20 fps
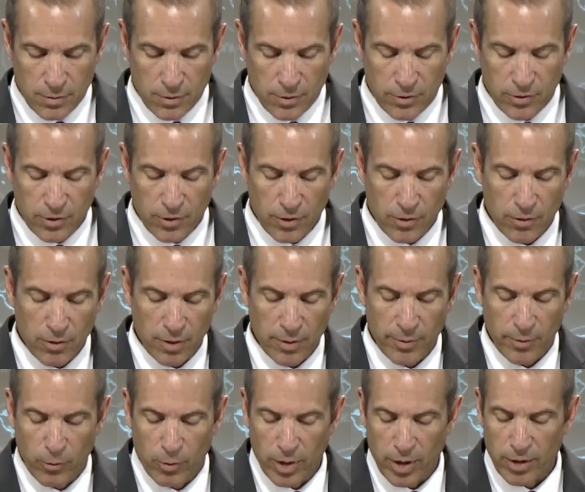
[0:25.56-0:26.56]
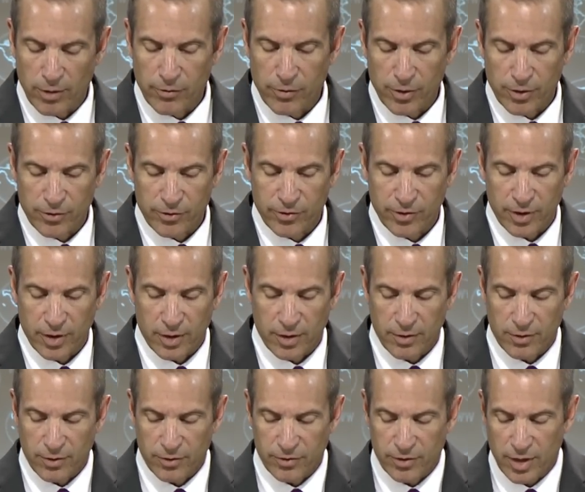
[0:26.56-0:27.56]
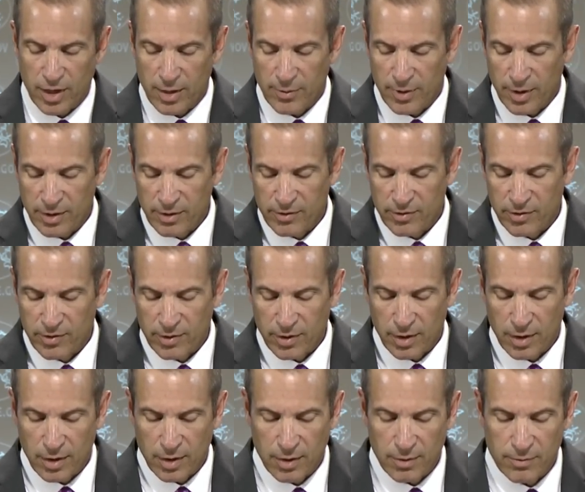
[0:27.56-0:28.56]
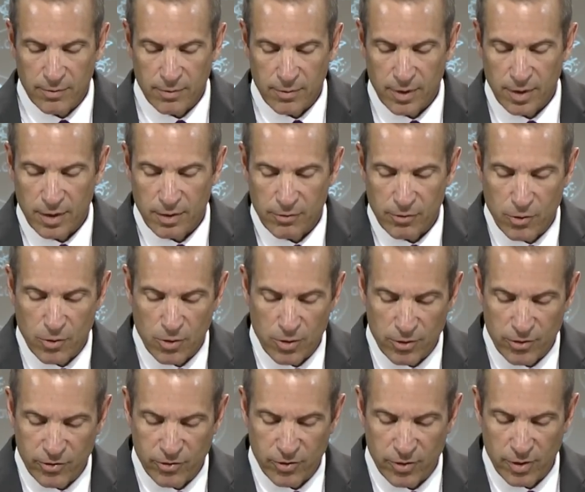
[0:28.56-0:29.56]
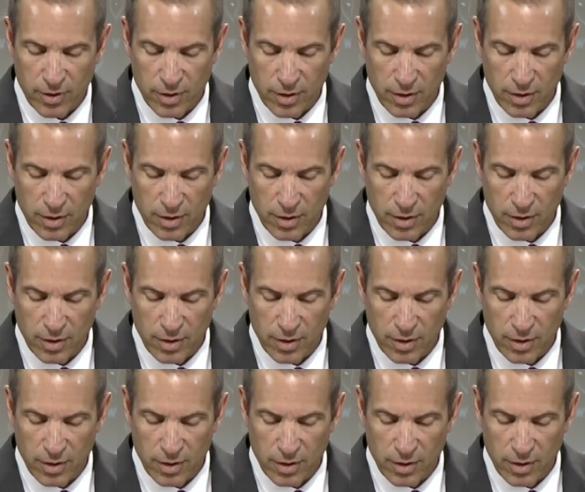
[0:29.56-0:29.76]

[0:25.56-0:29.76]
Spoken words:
So I'm aware of those comments, and of course,